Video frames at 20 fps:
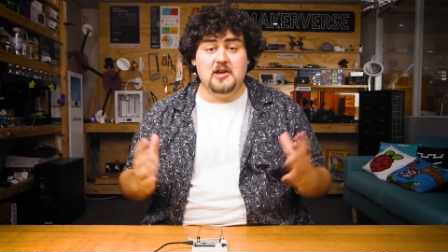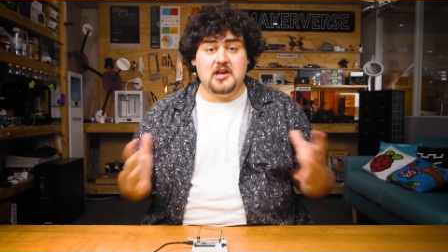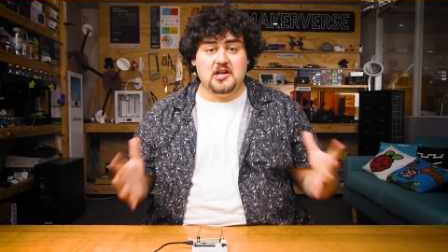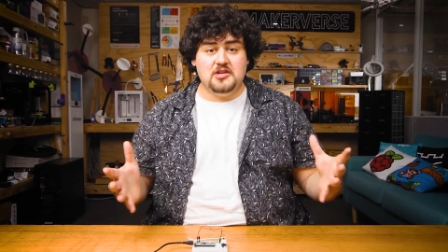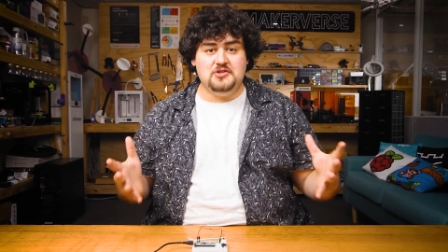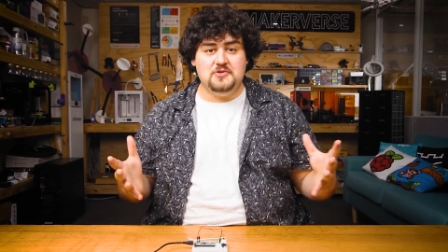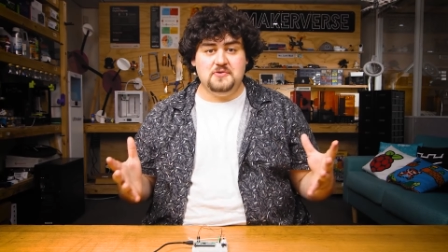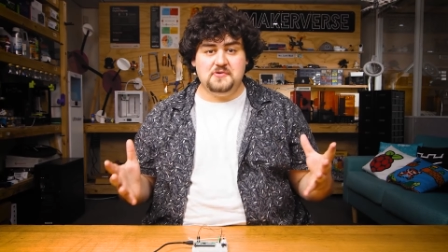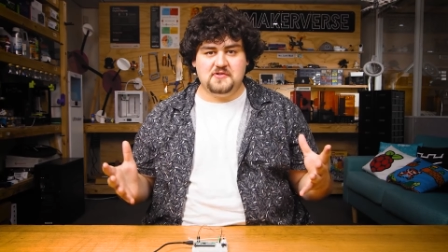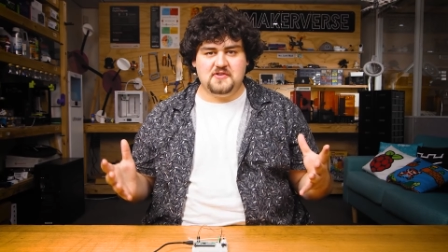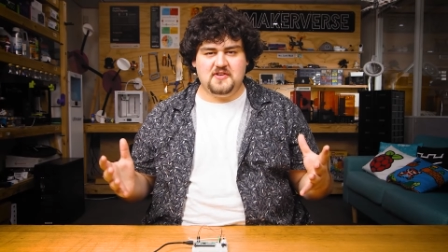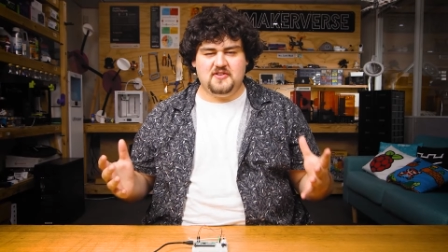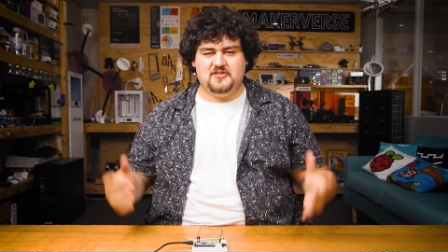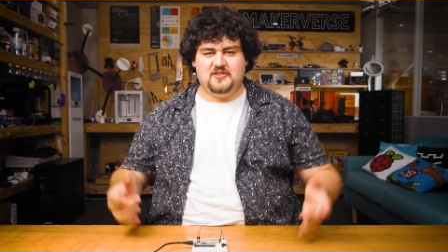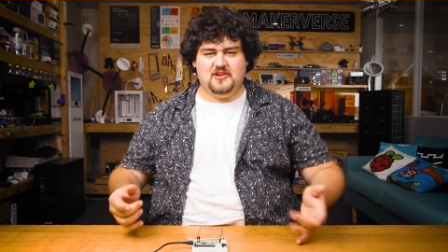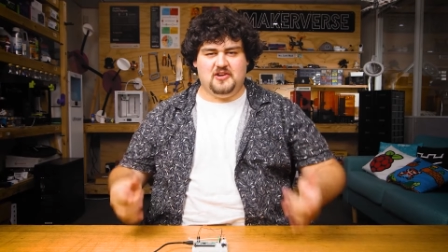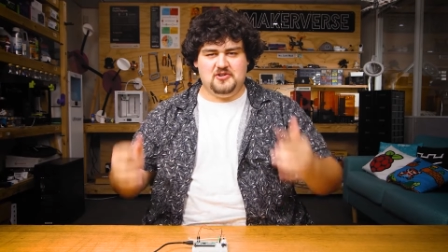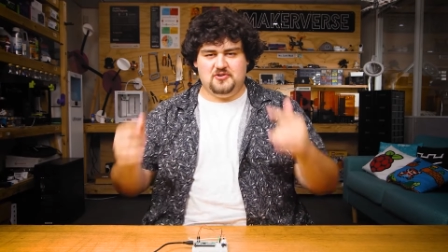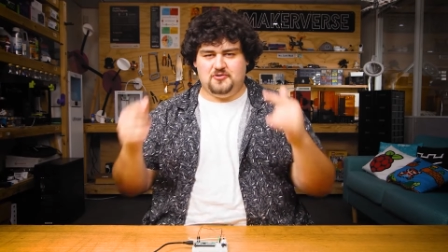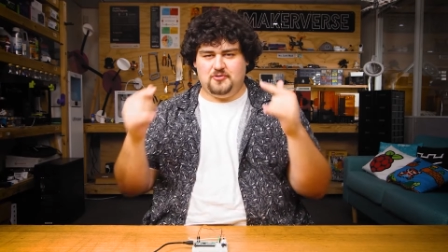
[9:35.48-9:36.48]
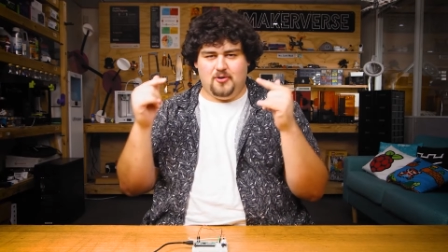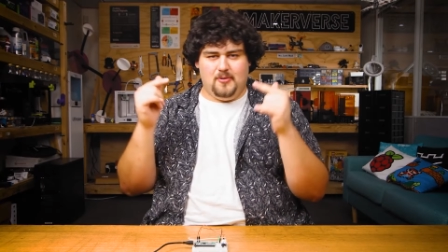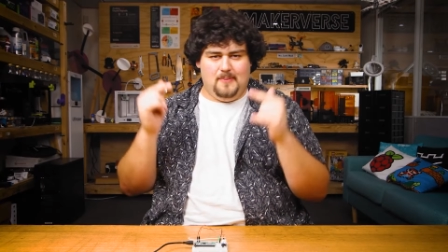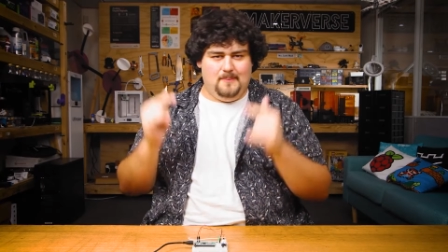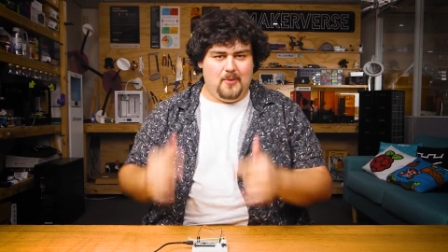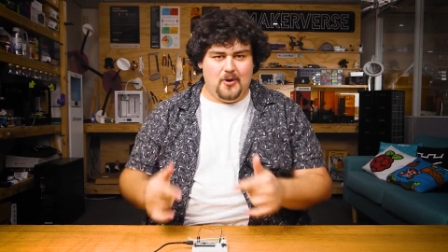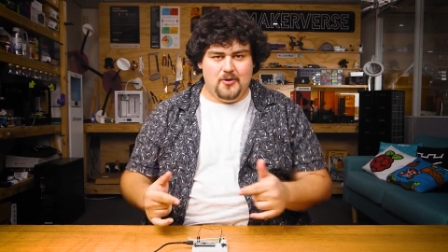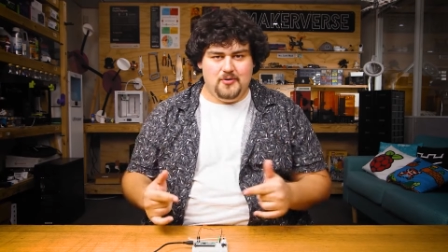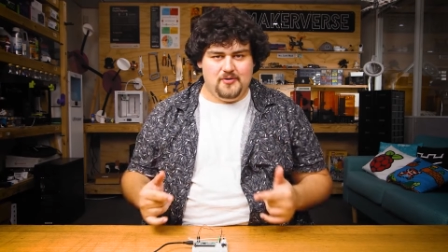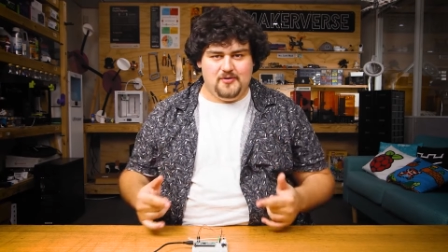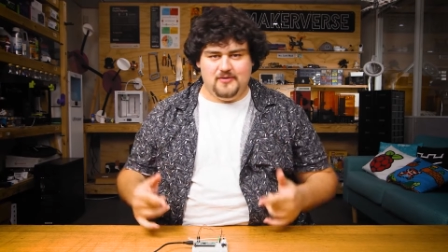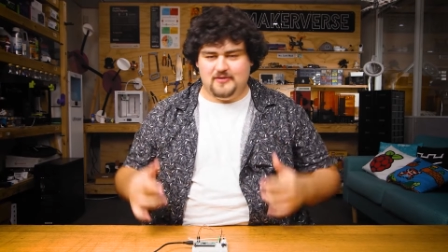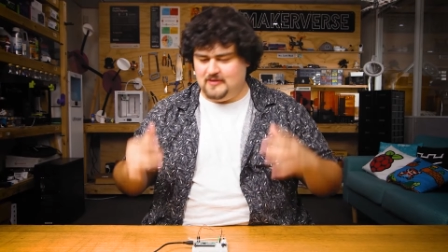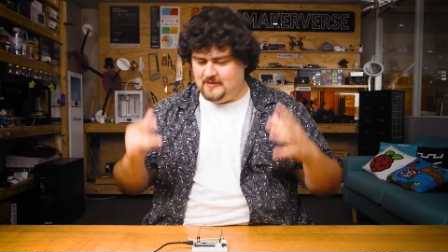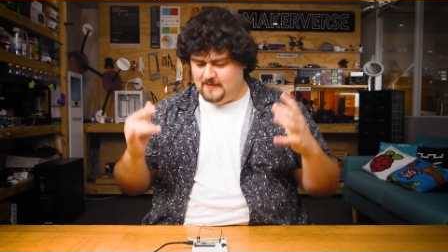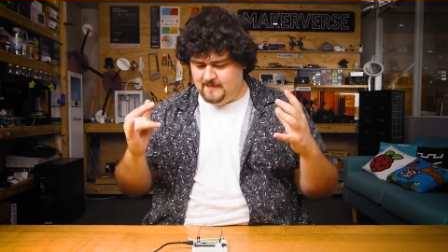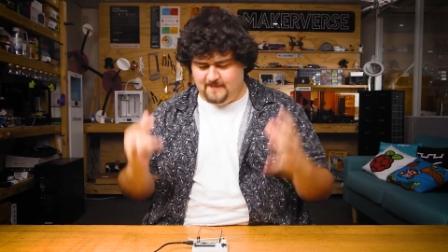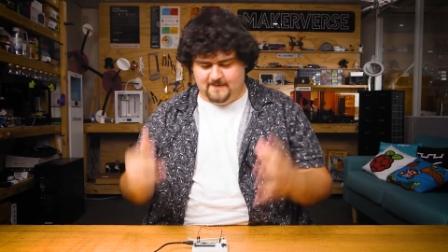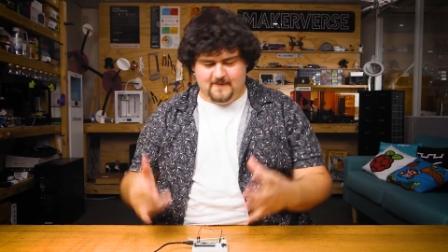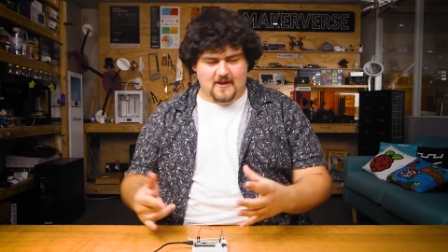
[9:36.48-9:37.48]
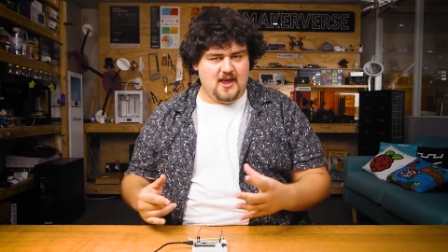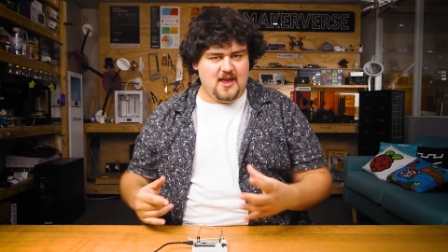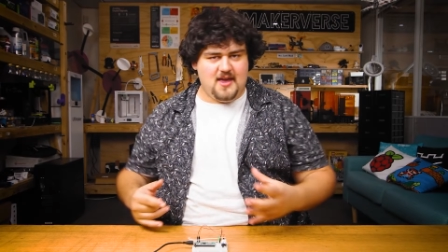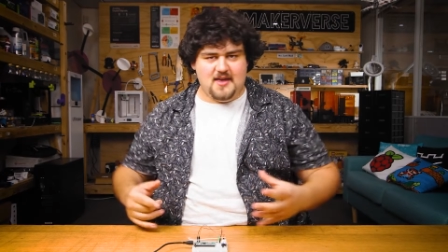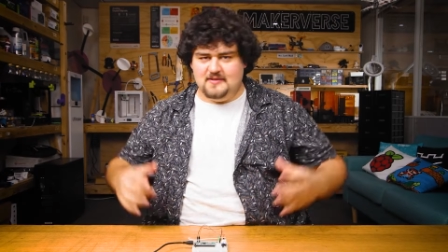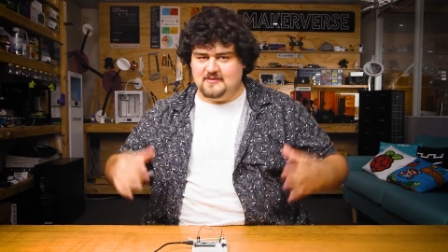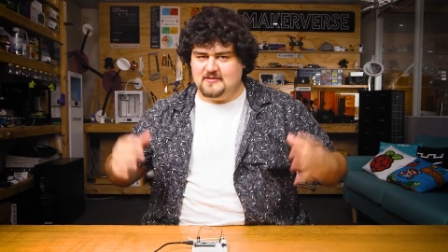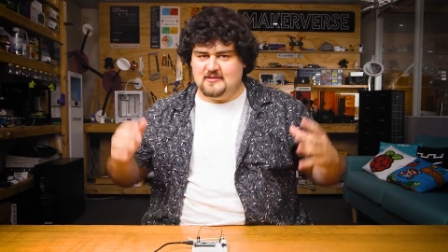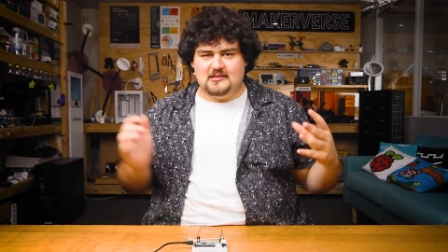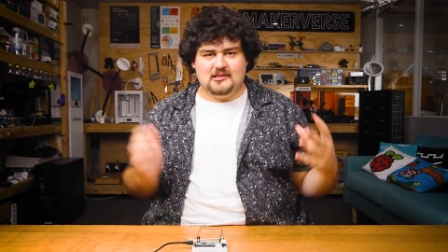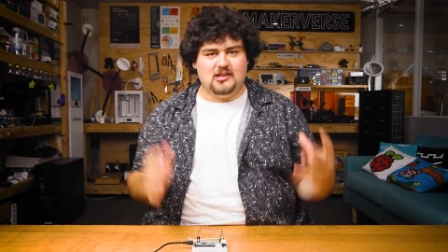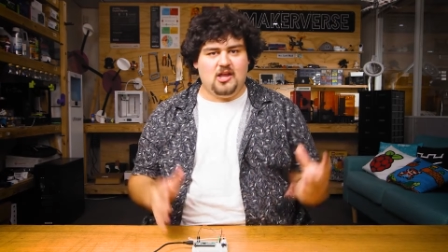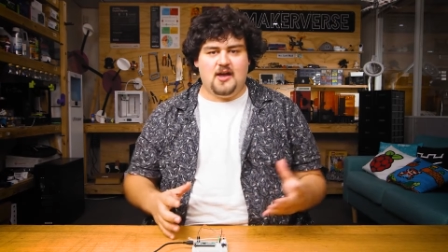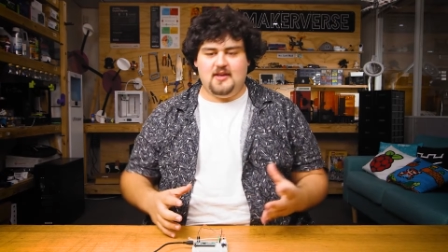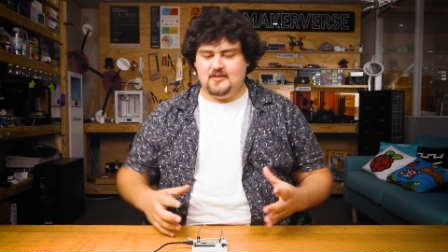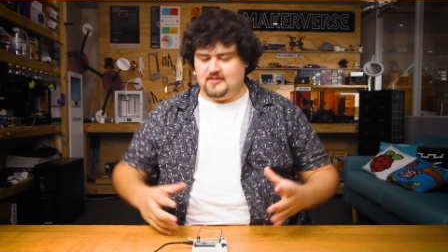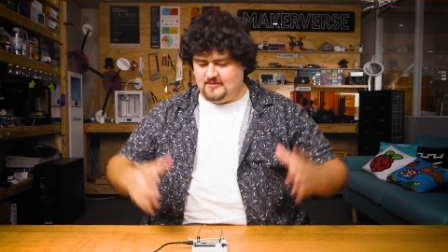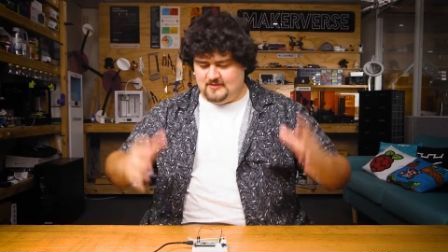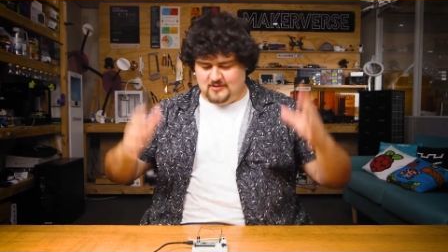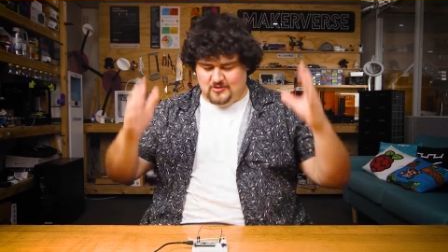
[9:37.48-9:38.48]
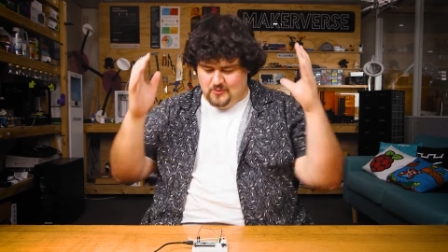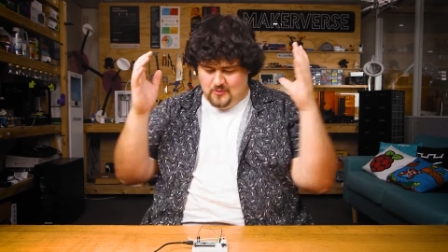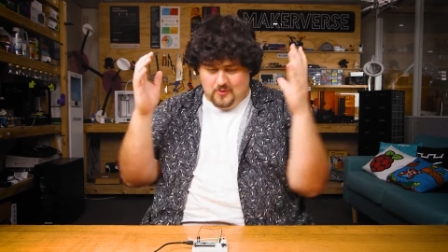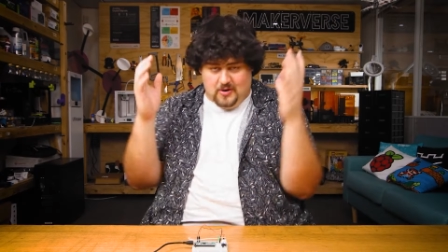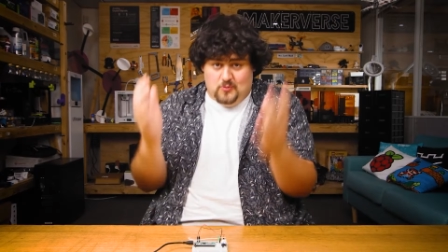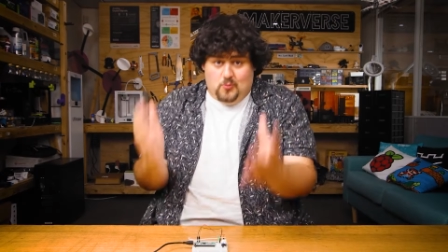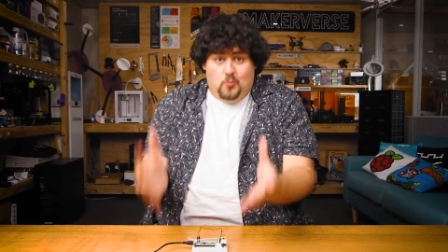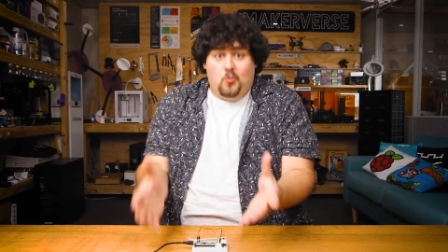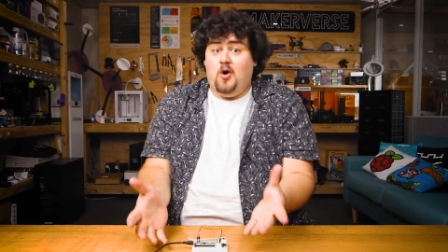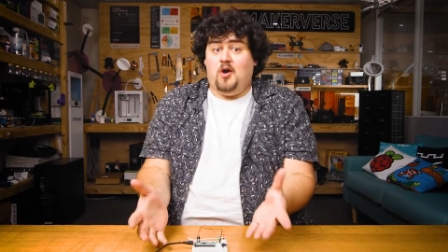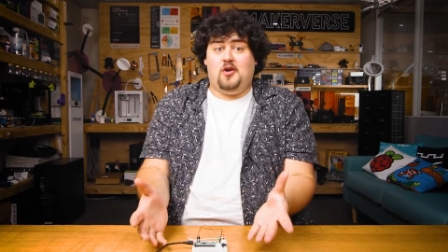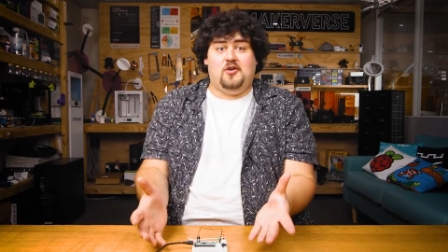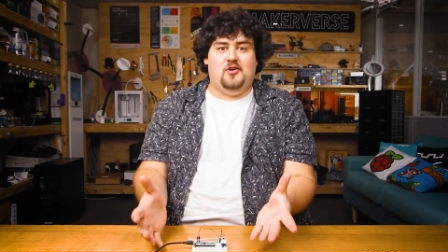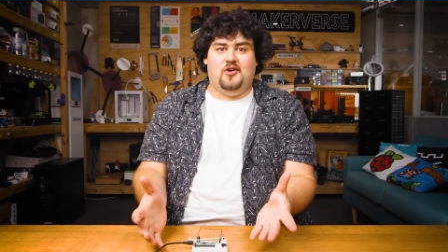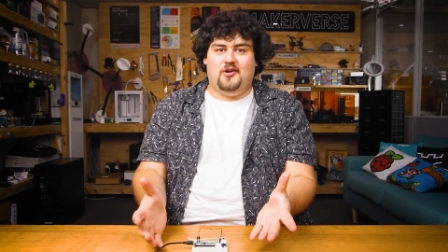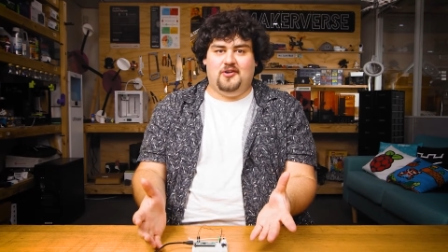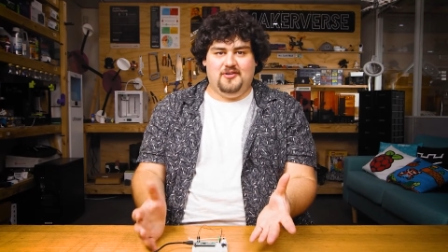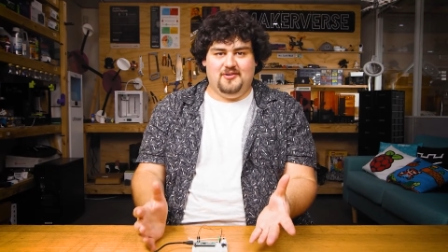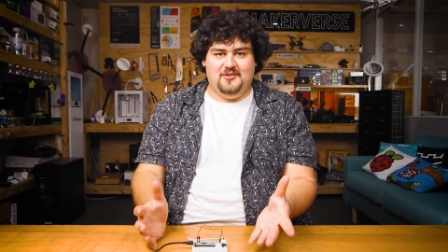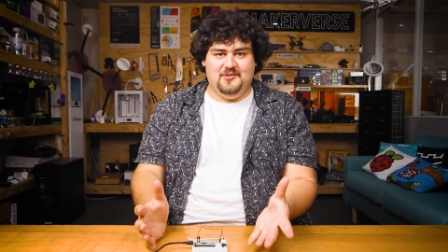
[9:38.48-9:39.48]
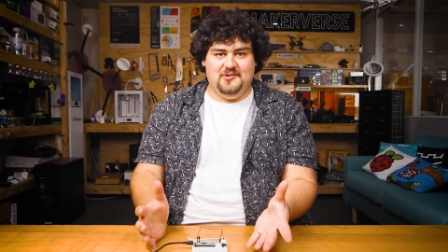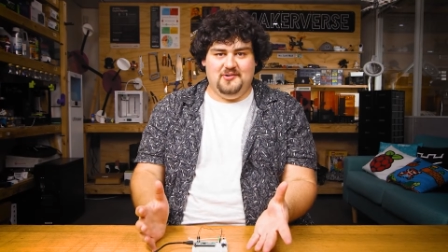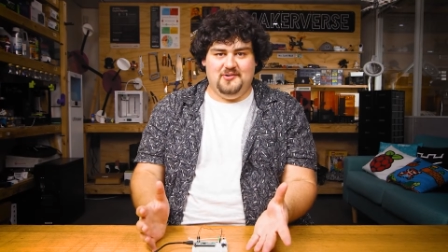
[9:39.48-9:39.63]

And we can use this to control motors and fans and lights and, and whatnot.